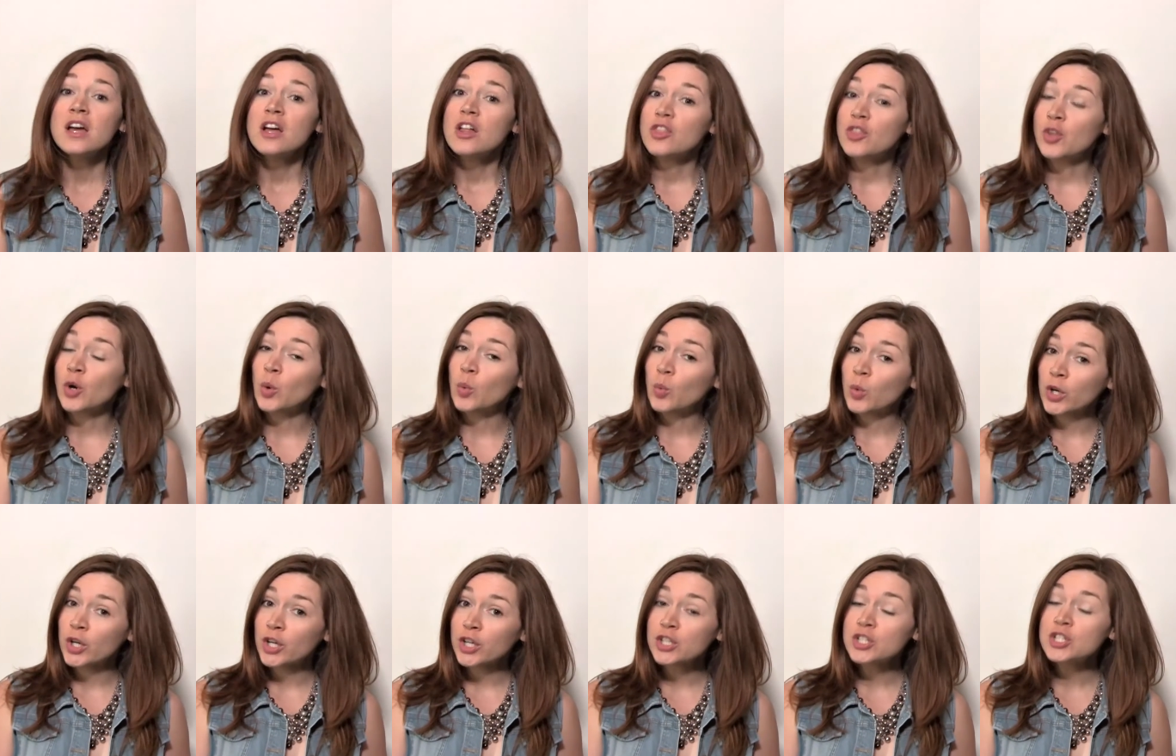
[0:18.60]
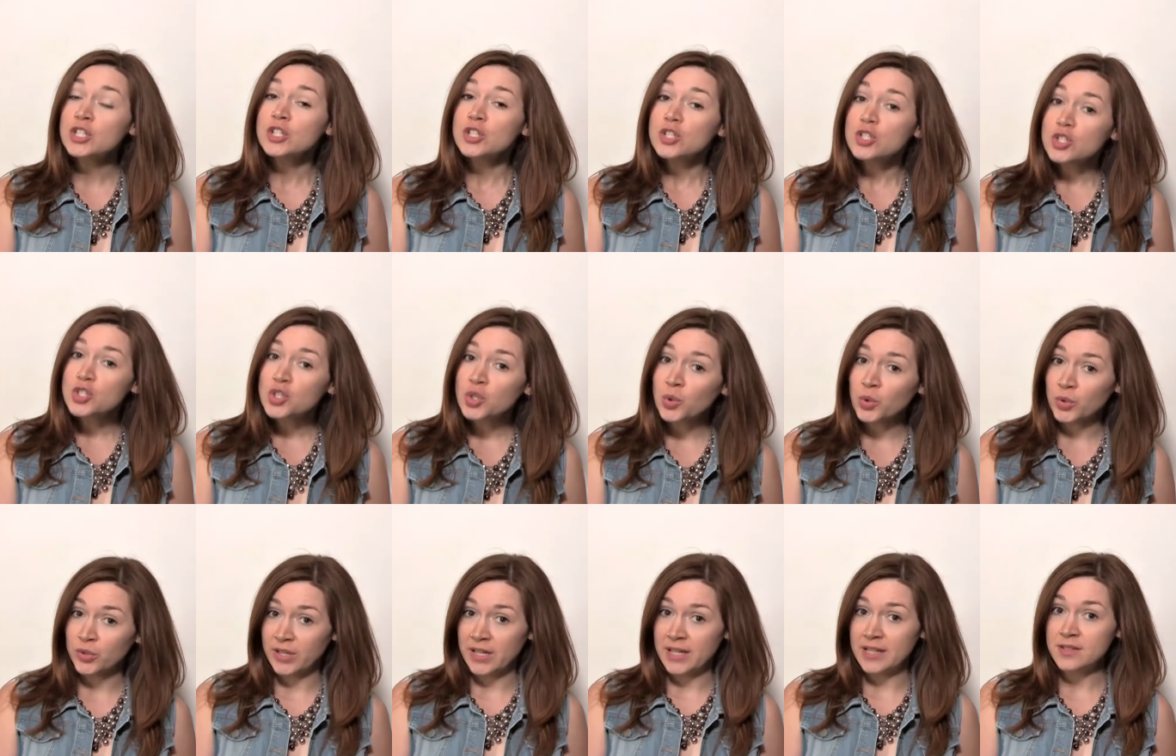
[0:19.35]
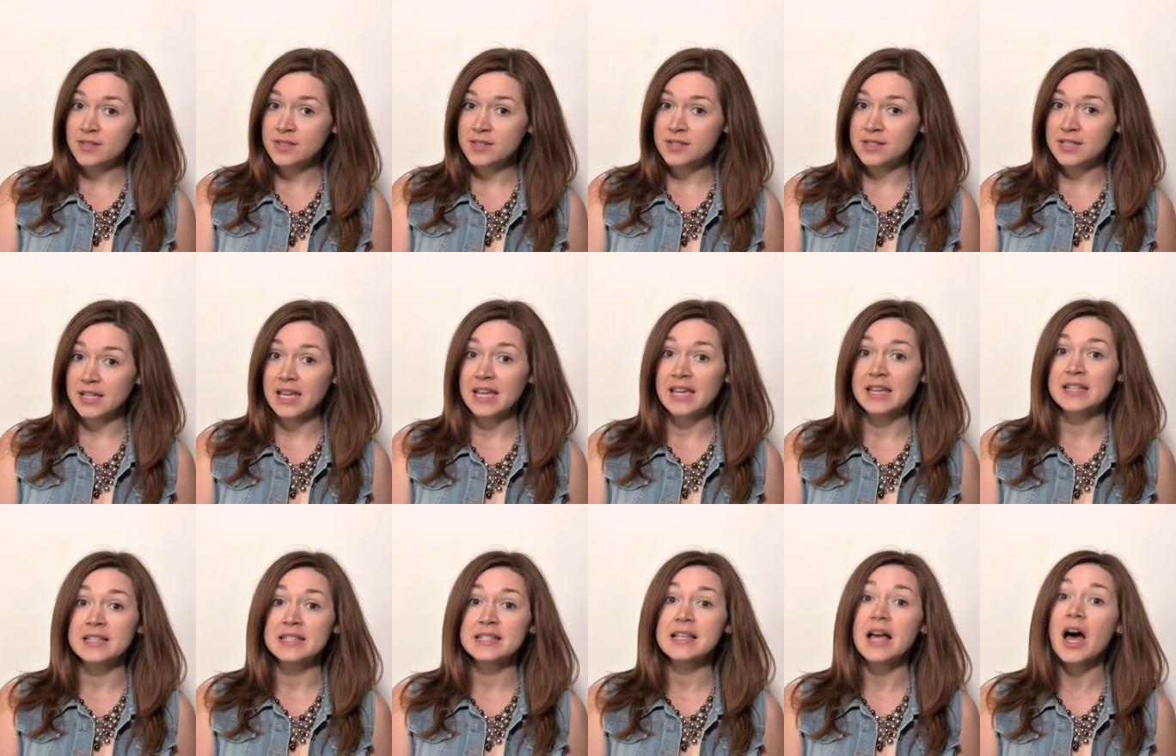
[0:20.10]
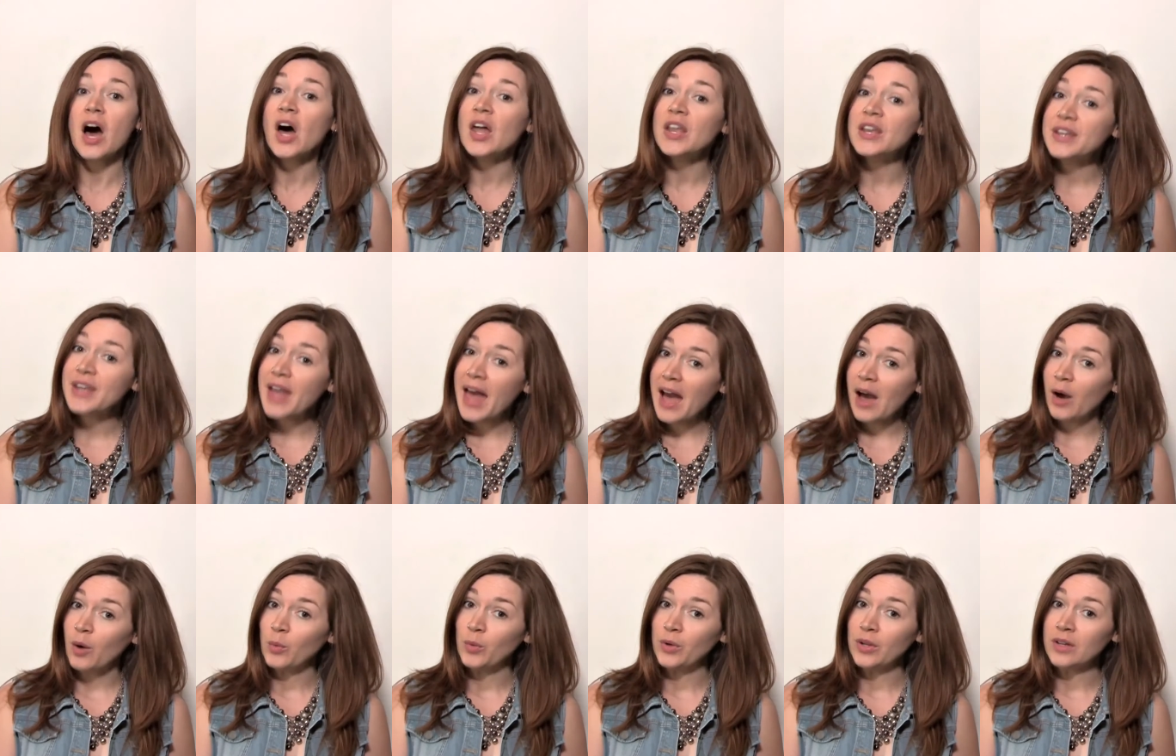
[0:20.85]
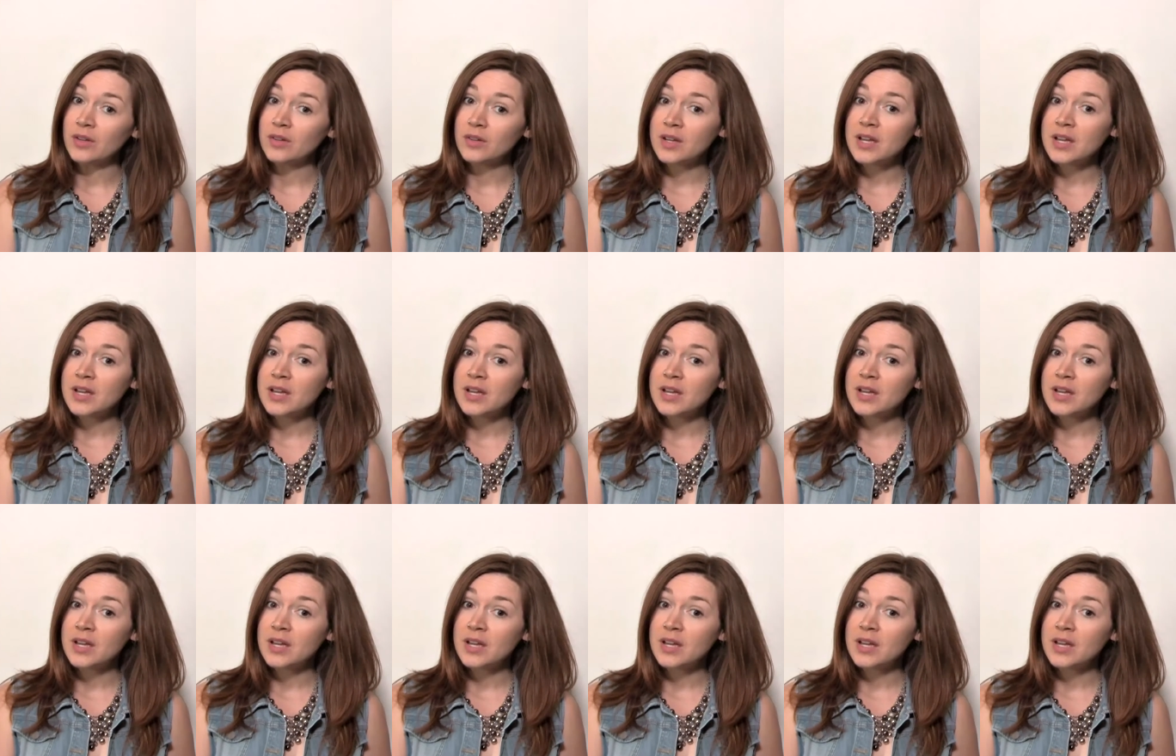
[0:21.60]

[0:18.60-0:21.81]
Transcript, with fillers: The word tourist is a noun.